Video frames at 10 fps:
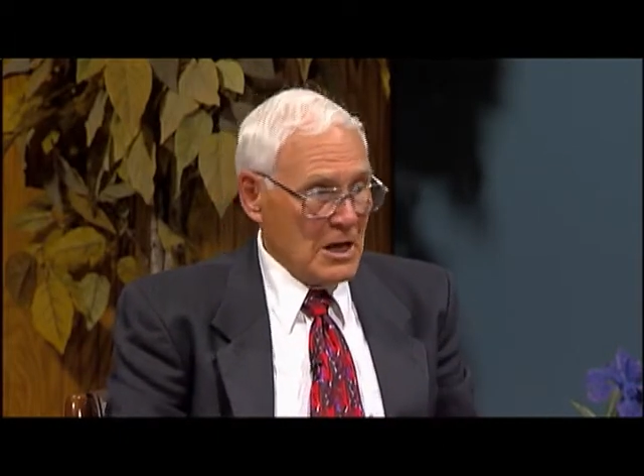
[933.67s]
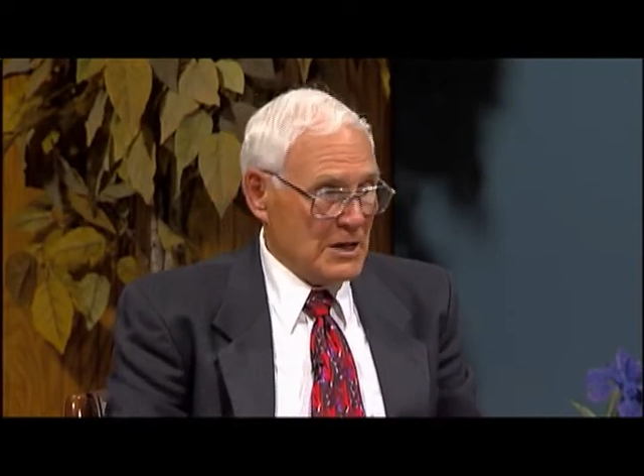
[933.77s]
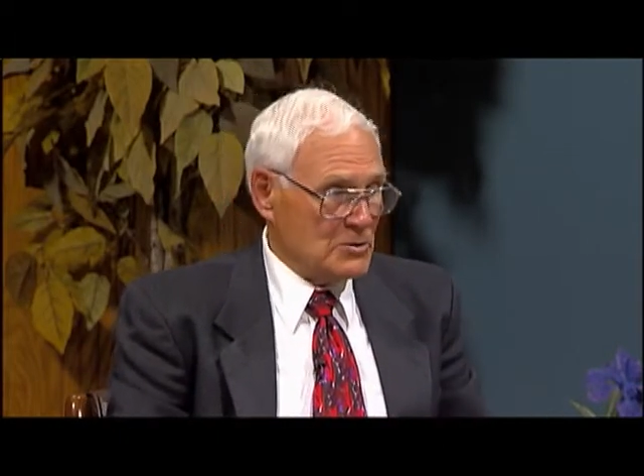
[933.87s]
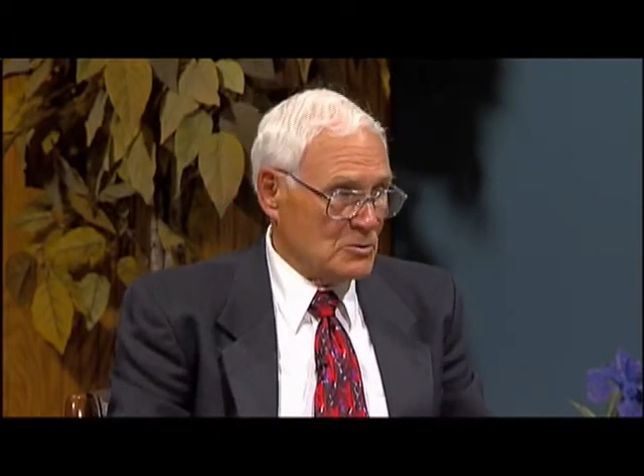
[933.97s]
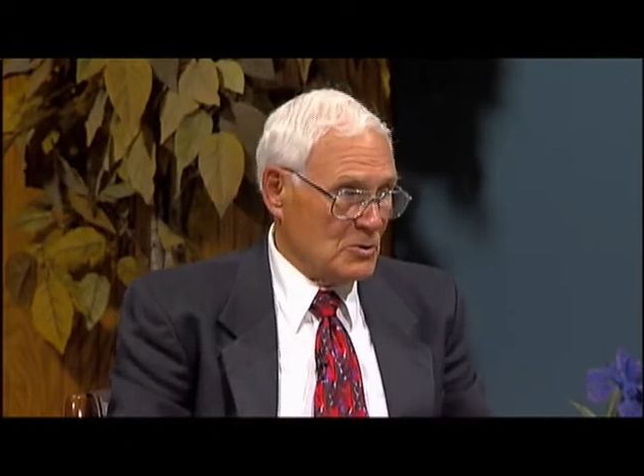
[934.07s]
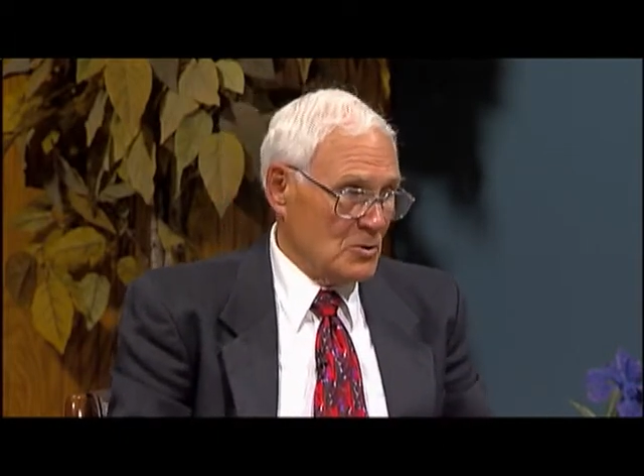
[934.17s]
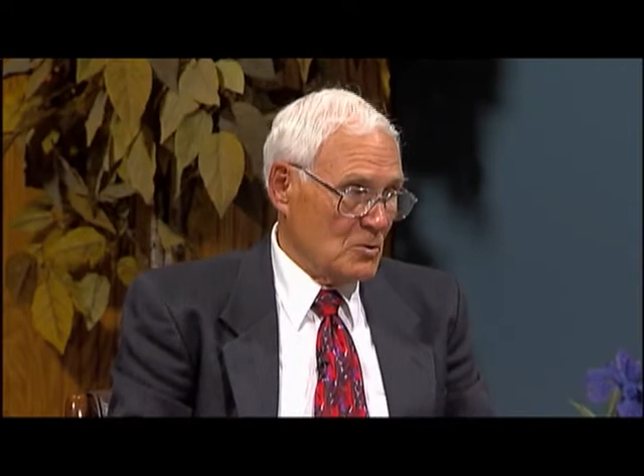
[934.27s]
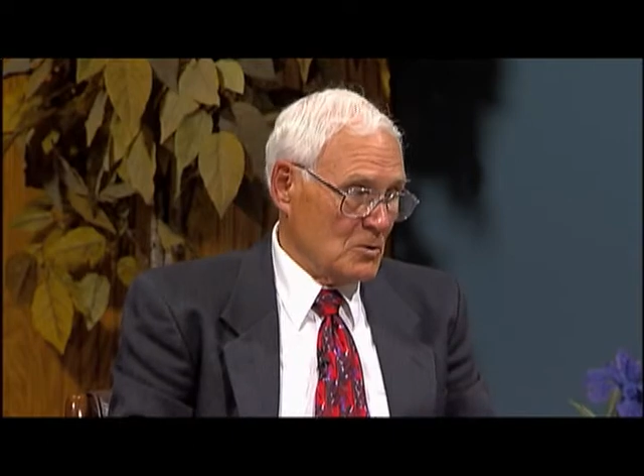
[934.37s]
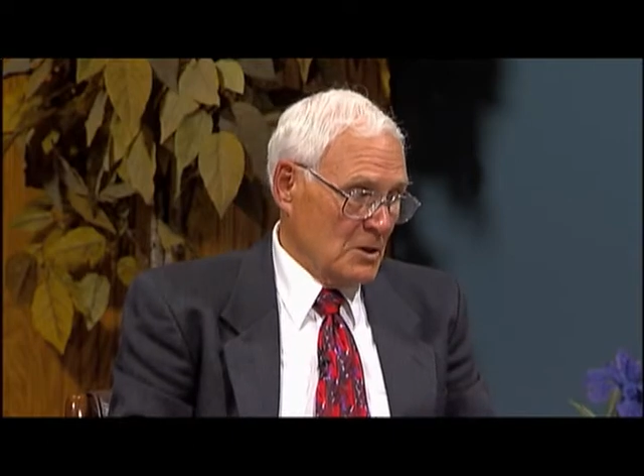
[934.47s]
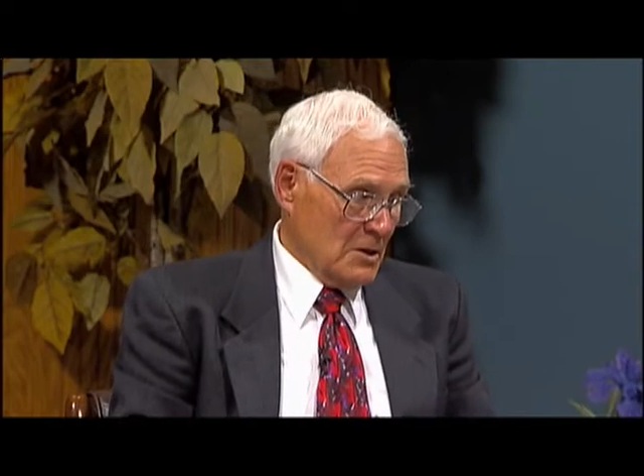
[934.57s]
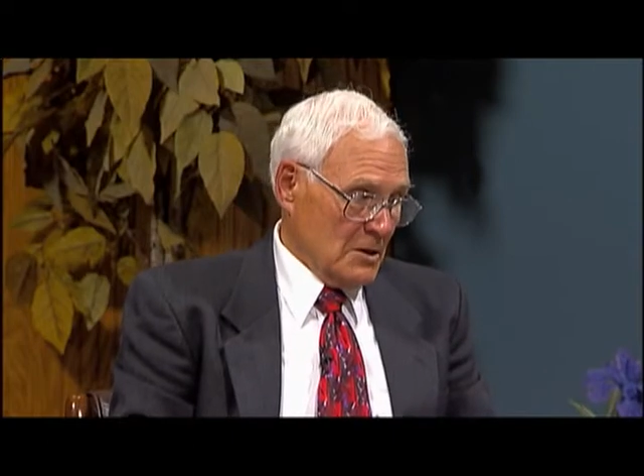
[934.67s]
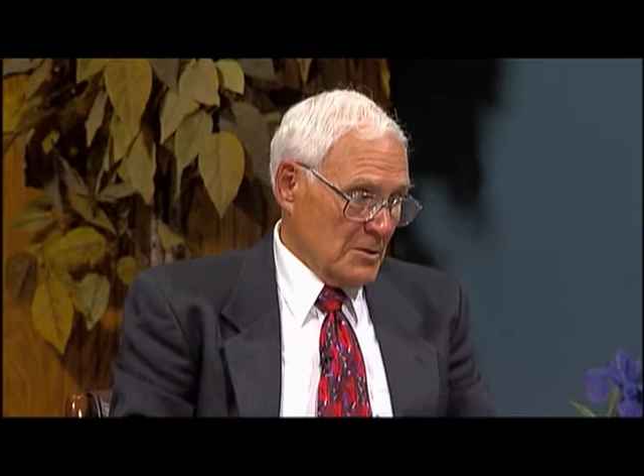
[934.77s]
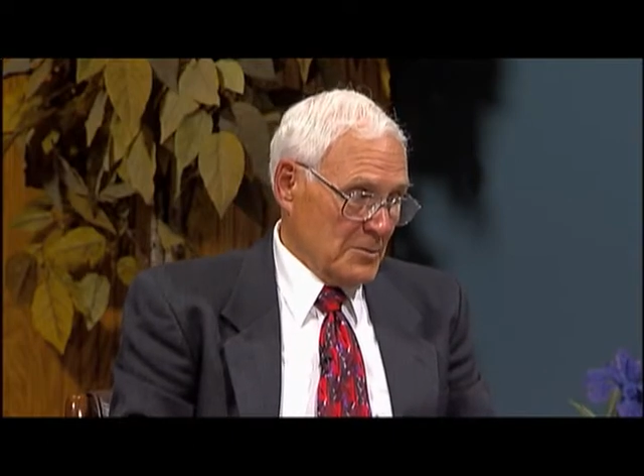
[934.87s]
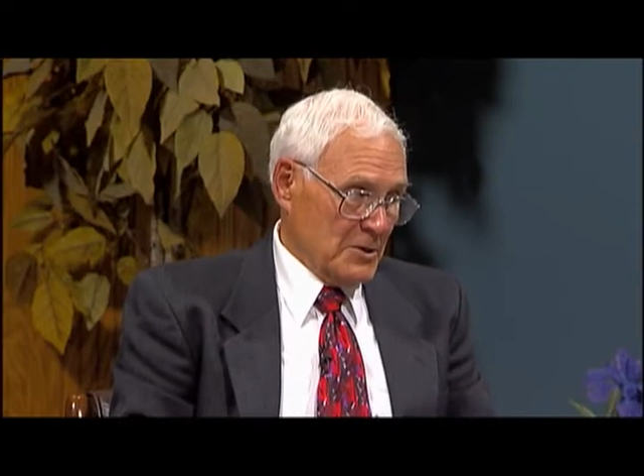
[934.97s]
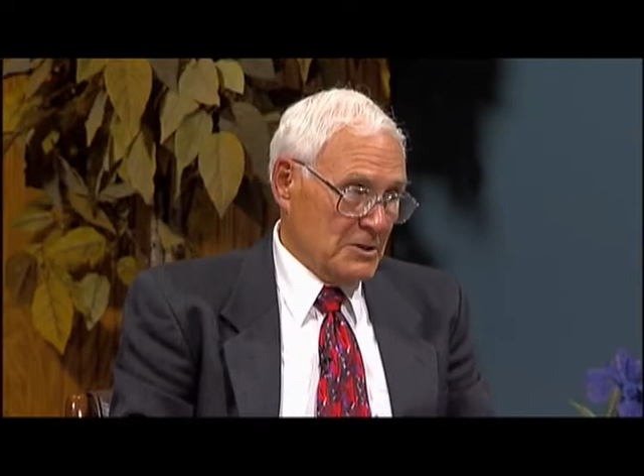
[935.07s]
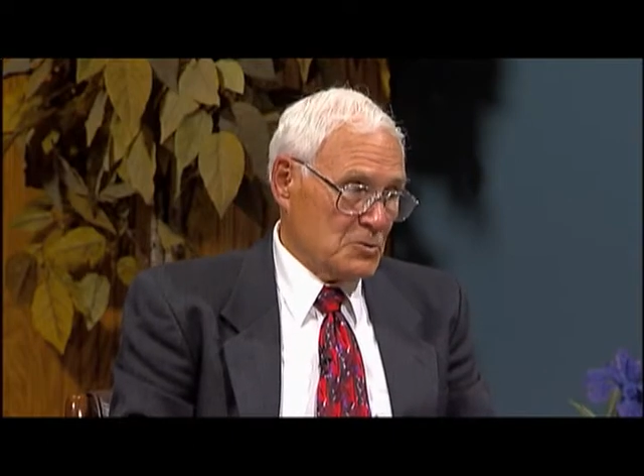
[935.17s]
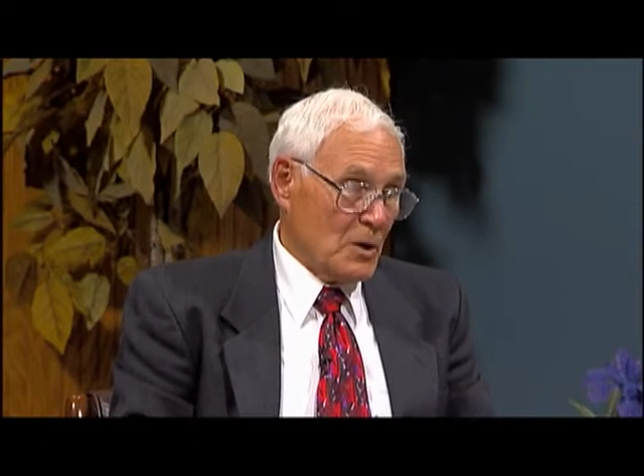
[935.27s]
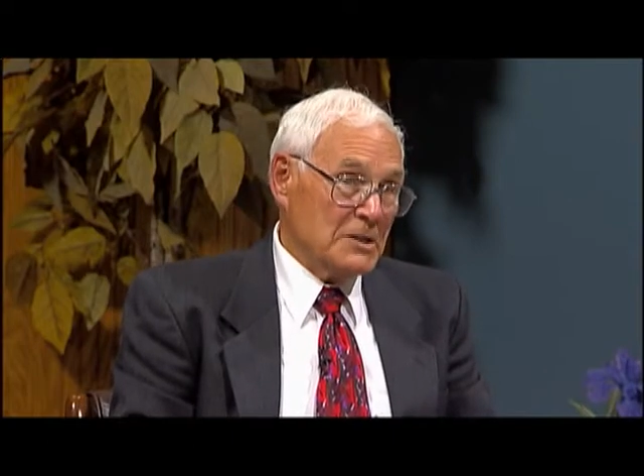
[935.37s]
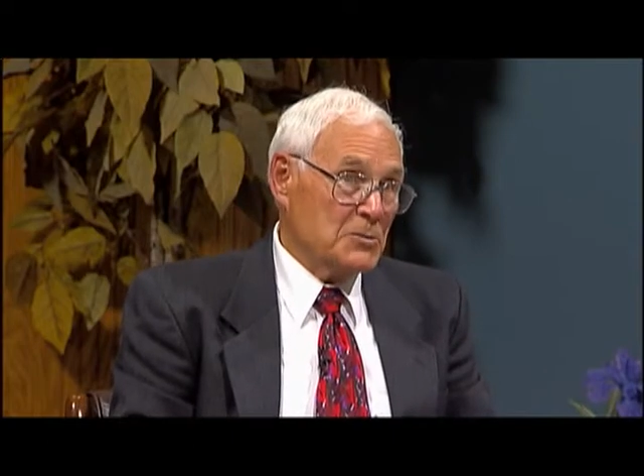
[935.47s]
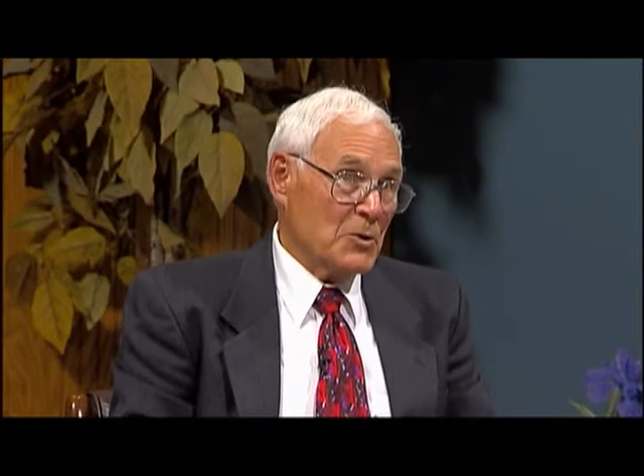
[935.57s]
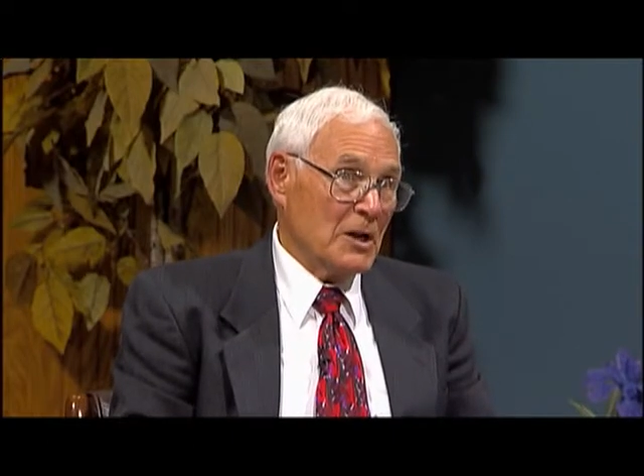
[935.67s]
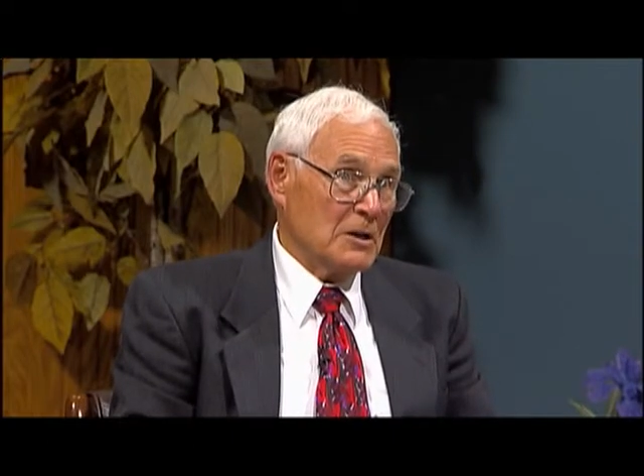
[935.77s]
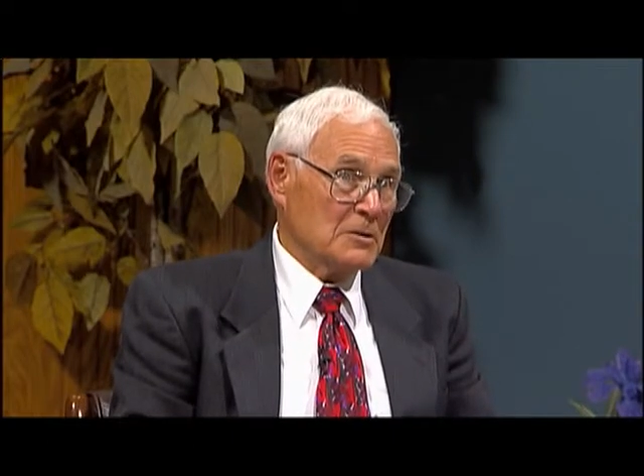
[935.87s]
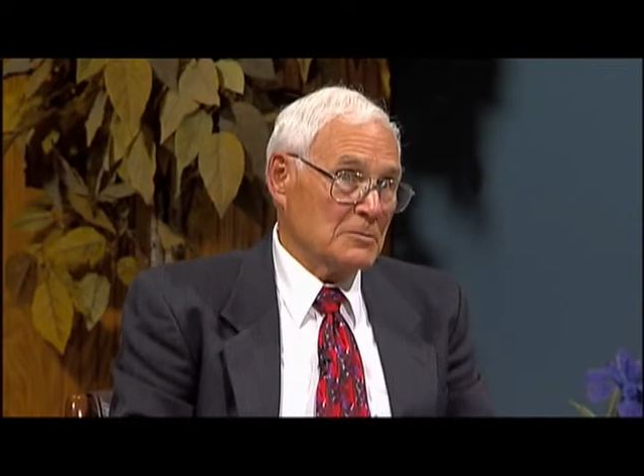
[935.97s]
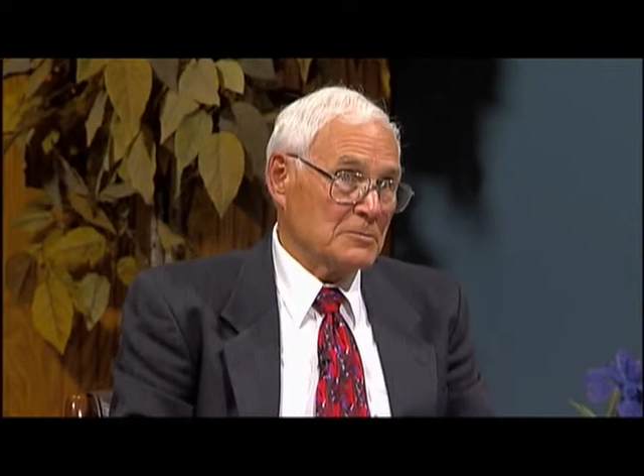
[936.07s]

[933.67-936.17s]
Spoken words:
I don't know. But it's widespread.